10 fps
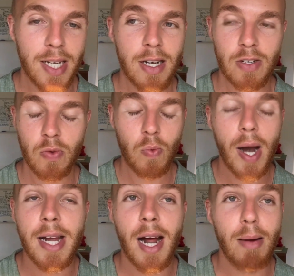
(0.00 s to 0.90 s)
A
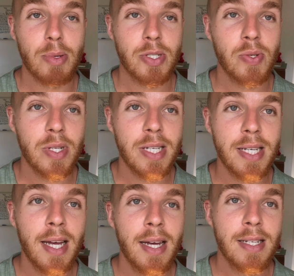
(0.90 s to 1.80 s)
great opportunity
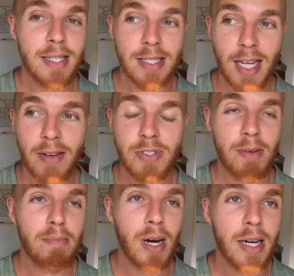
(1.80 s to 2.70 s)
to save
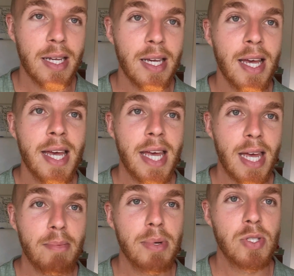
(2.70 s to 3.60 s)
some money
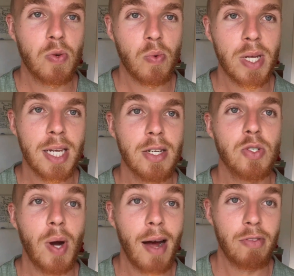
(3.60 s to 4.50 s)
in between
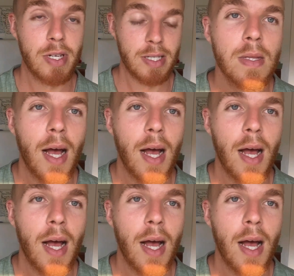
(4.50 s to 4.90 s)
traveling.